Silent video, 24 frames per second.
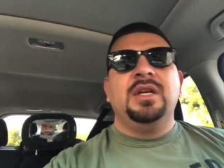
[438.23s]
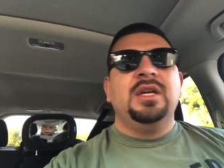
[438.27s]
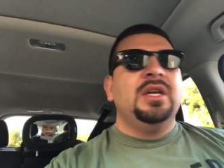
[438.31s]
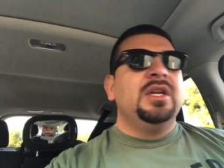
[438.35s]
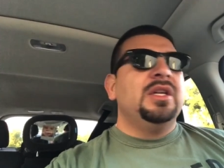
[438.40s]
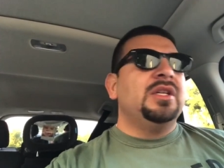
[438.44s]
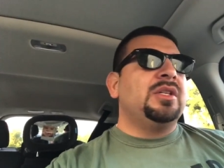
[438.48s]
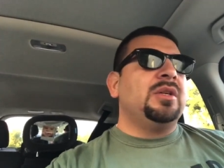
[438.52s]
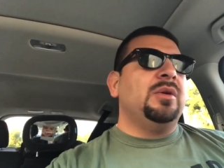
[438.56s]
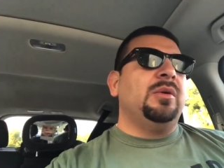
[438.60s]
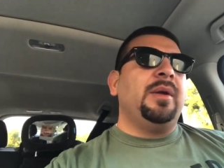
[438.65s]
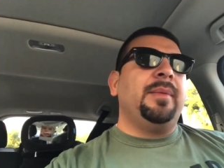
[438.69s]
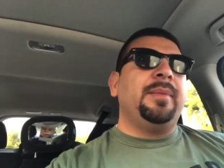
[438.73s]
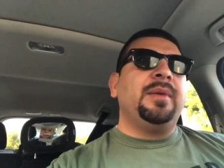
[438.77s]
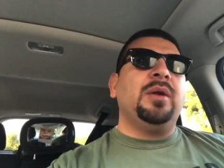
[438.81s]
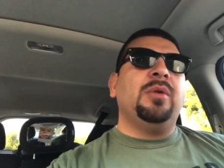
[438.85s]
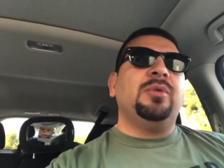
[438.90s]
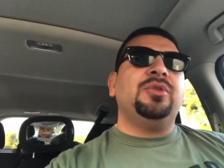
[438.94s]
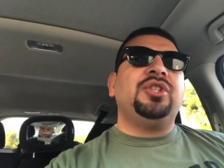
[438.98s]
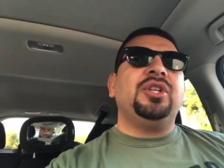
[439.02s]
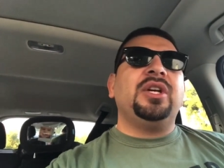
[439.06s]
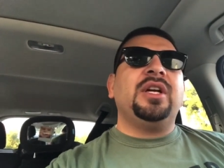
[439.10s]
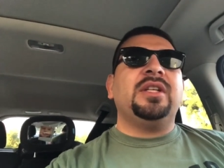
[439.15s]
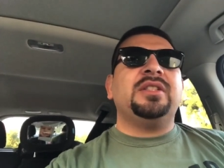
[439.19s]
So let me know
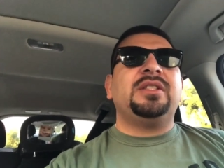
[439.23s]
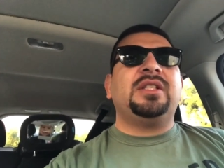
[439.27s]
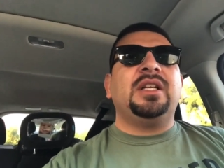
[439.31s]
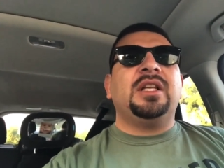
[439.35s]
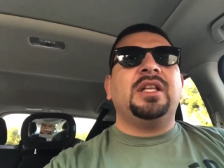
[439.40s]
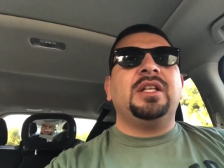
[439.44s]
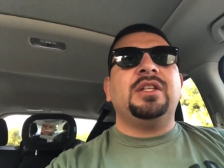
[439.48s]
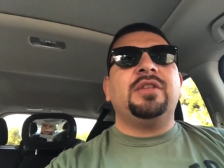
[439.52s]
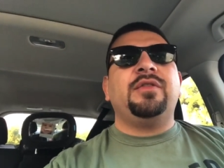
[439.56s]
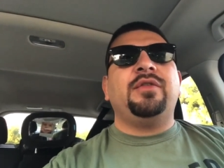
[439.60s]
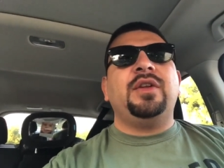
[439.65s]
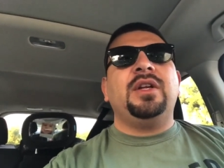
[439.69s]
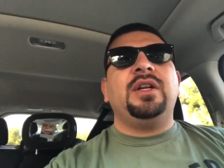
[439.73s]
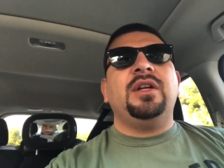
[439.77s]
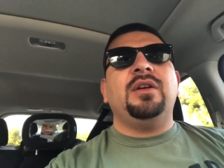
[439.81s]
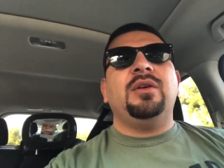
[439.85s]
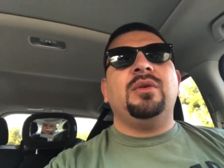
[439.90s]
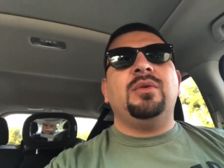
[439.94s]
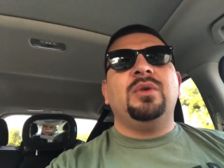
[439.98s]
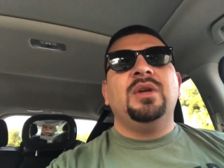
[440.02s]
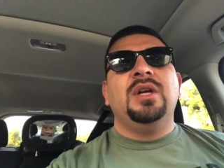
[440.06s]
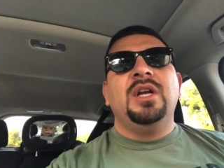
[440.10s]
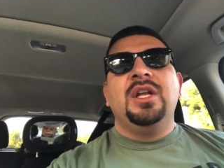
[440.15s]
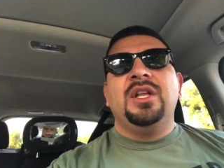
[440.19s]
what you guys think of this
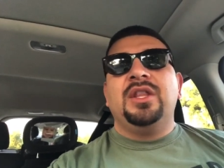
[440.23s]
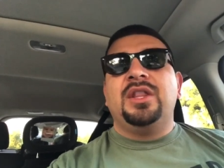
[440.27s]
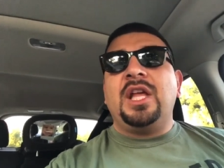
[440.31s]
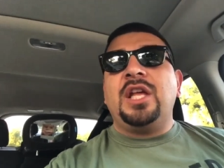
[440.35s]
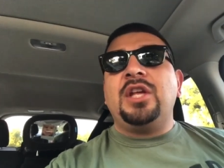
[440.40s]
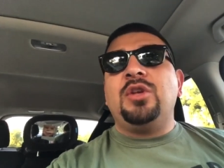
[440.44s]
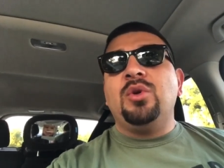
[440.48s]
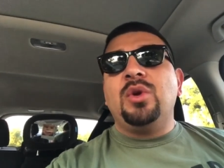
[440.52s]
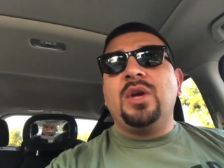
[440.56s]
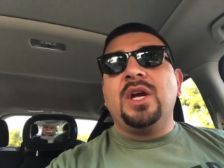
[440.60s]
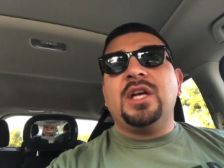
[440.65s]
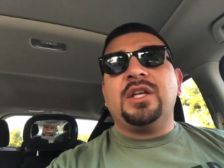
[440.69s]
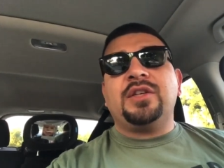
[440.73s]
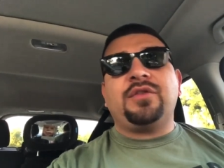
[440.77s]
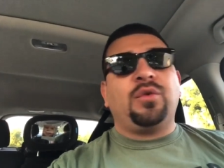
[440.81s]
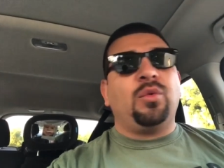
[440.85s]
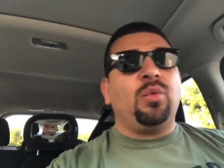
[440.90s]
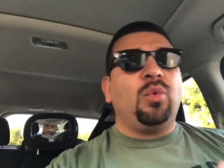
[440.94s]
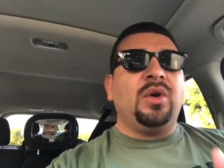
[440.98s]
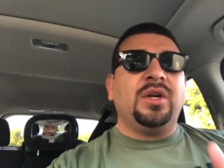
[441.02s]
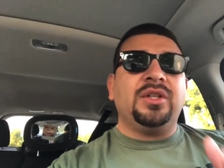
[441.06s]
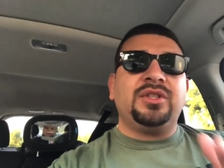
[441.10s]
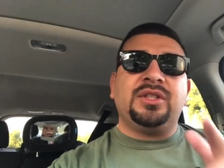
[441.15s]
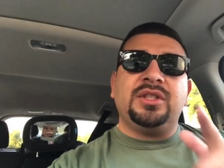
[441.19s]
video. Thank you guys for
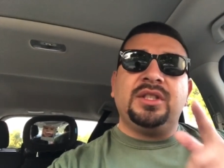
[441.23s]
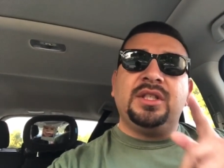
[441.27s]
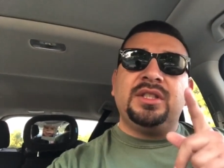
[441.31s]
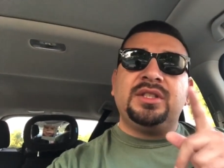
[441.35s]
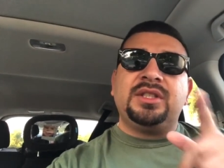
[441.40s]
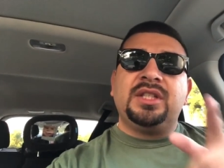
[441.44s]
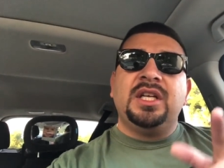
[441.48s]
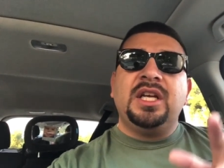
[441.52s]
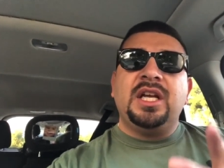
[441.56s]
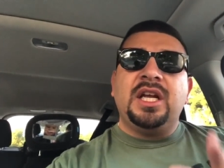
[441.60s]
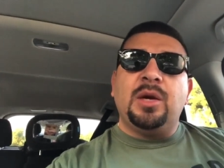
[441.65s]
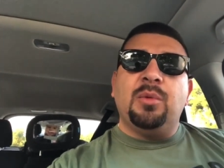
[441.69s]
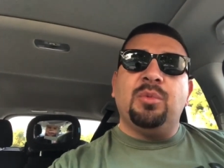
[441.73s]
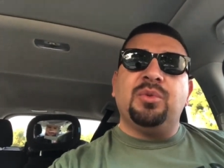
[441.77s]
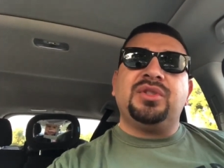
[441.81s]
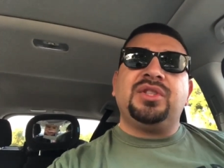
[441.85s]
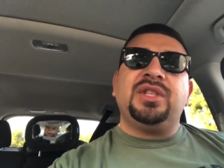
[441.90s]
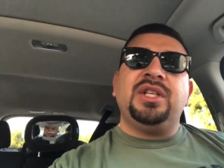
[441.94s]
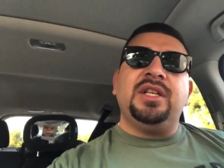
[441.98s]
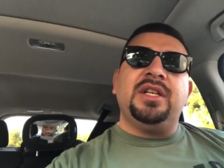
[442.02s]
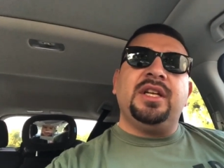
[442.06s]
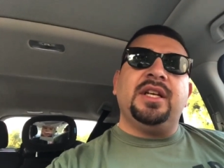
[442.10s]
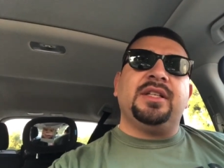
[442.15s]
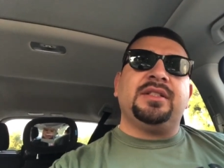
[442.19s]
watching this and we'll see
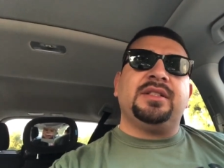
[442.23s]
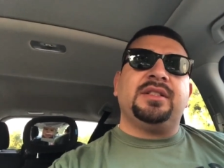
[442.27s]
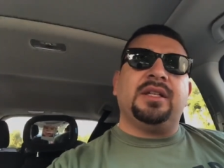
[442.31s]
you next